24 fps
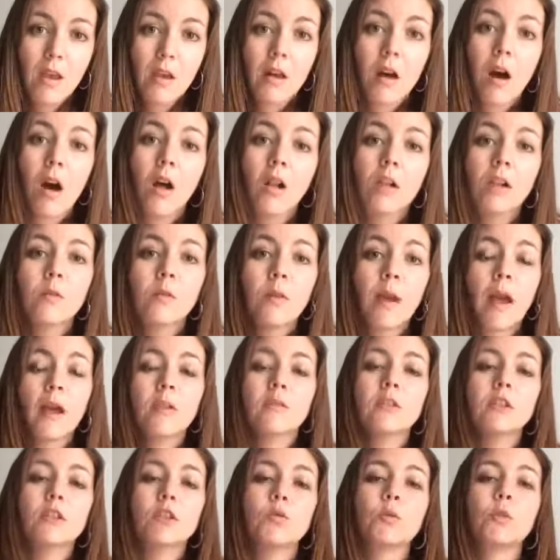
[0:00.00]
Call
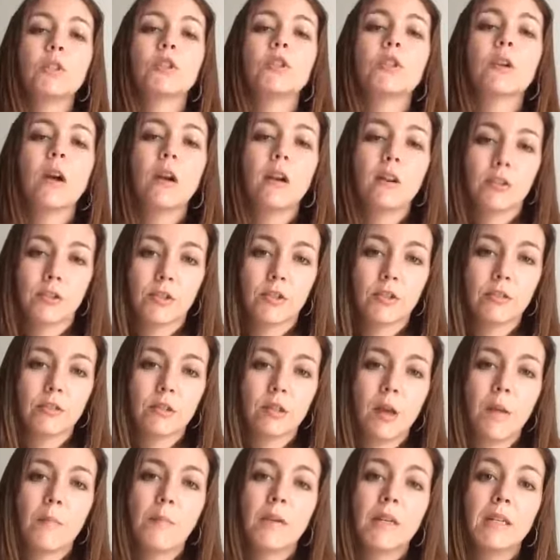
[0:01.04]
around and switch your car insurance
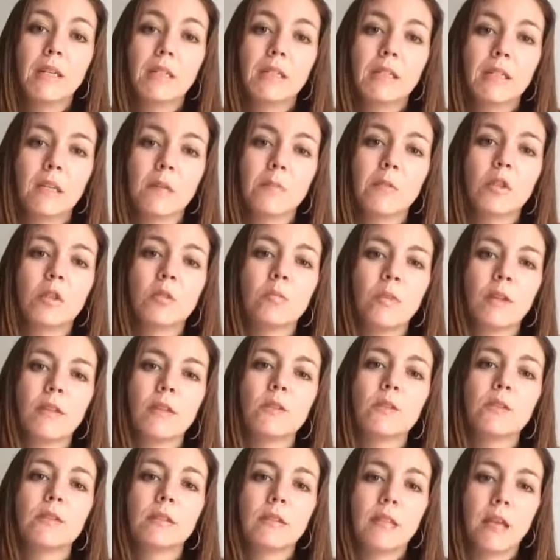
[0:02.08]
company and see how much money
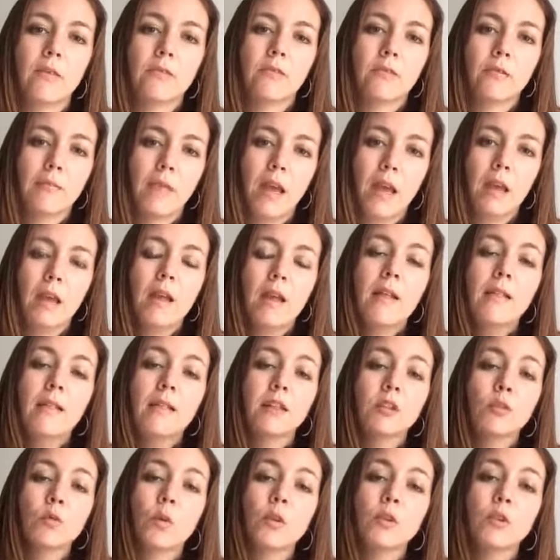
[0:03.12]
you can save from that.
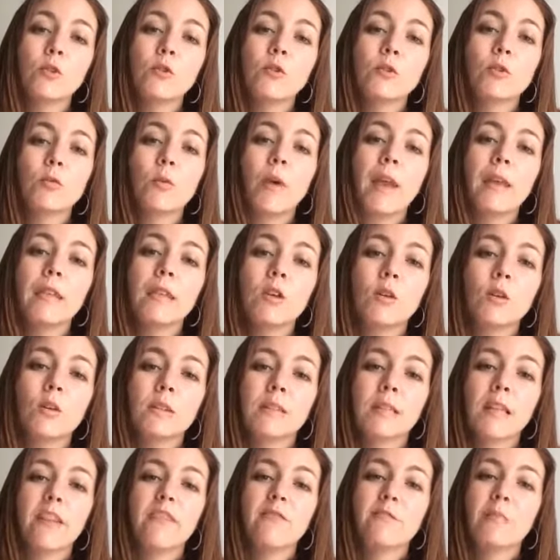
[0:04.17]
That is one huge way that you
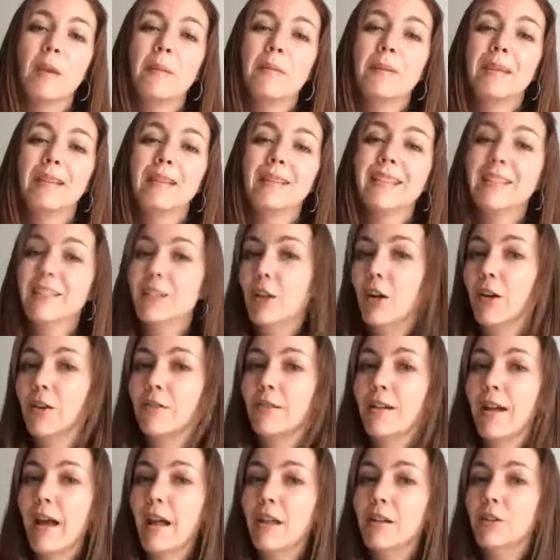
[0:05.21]
could save maybe at least
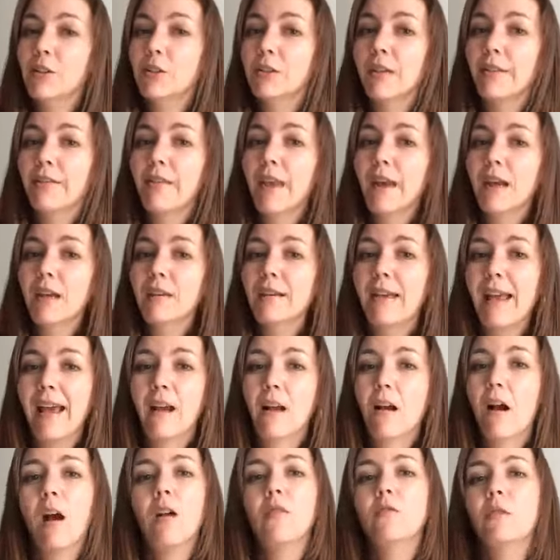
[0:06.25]
$100, and that could
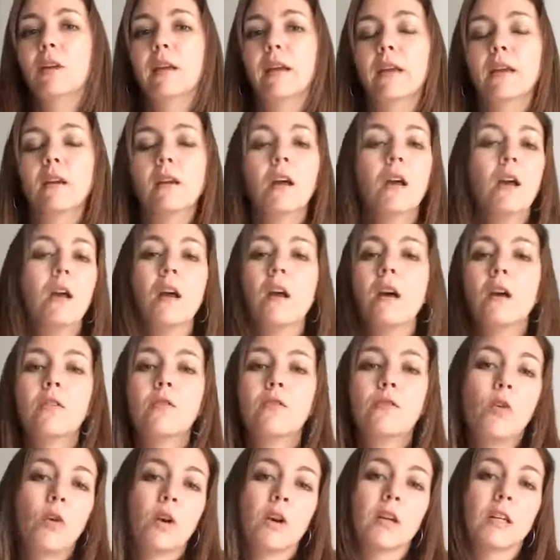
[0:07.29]
knock off like
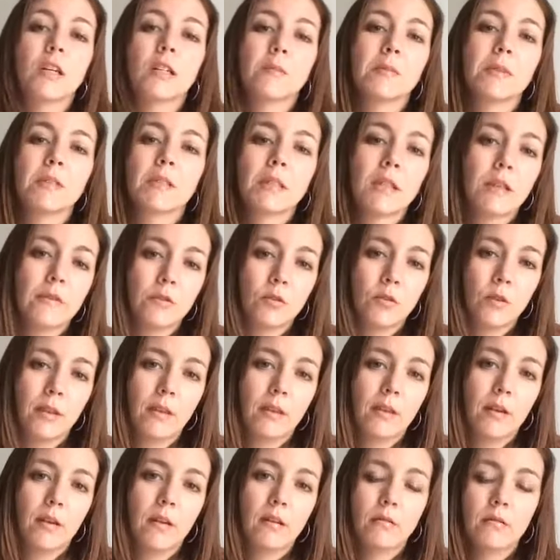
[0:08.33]
4 Christmas gifts
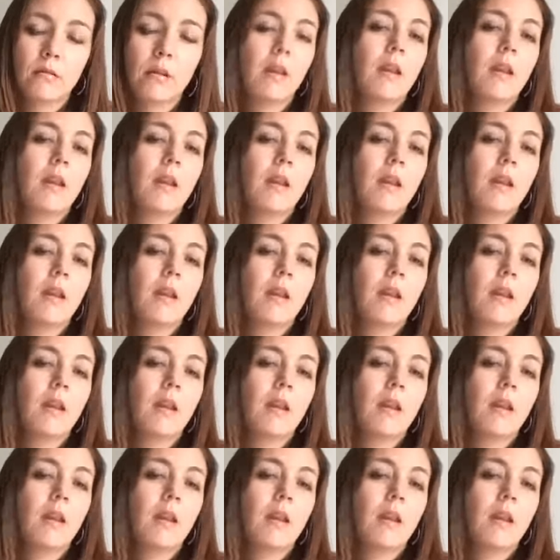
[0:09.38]
right there.